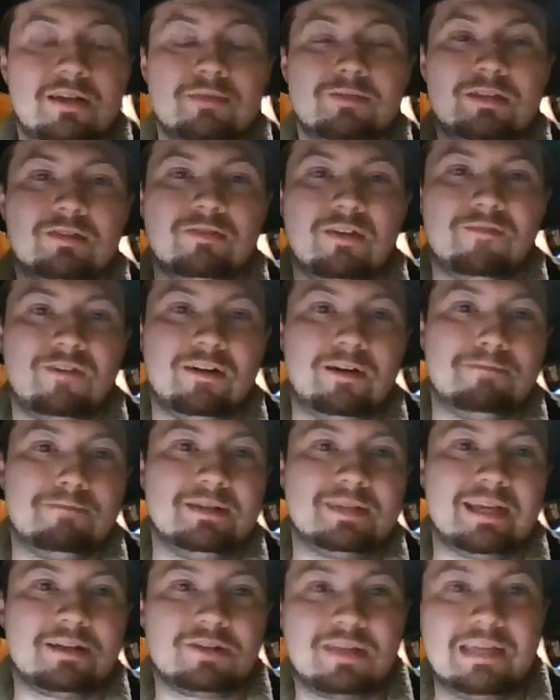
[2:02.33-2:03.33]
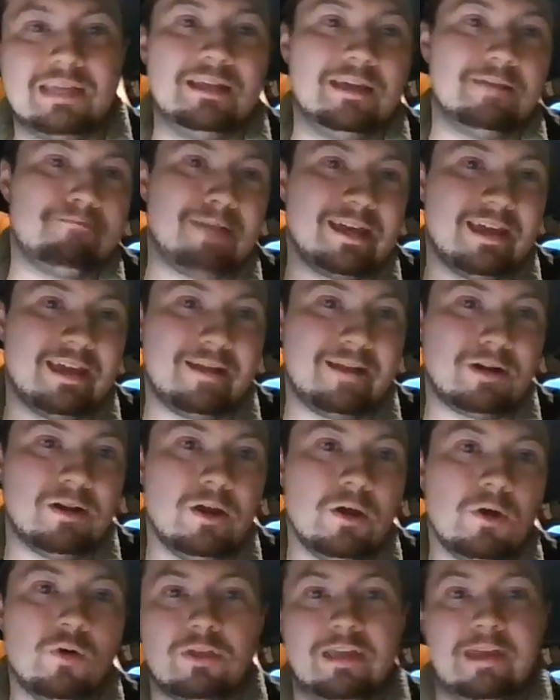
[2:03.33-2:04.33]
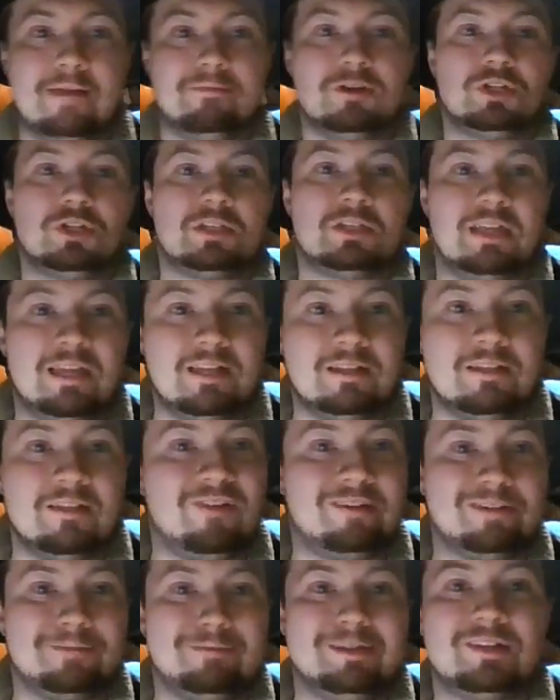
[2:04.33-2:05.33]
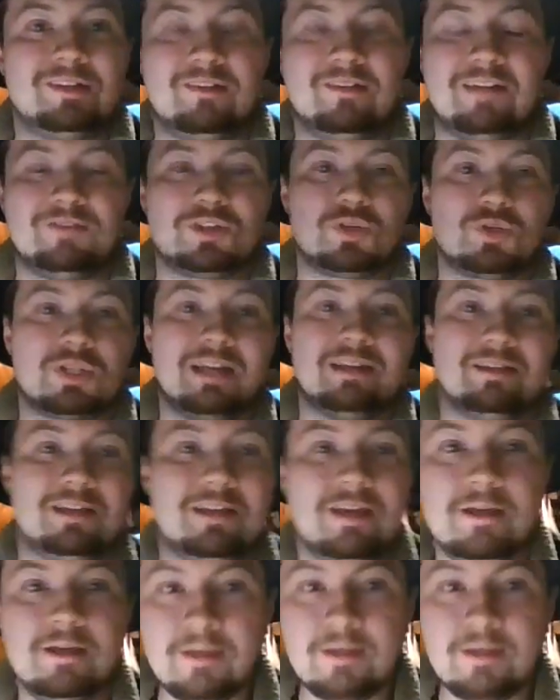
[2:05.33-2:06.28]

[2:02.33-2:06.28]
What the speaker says: the firing pin is actually getting hit by the hammer, or the hammer is just hitting the firing pin ever so slightly.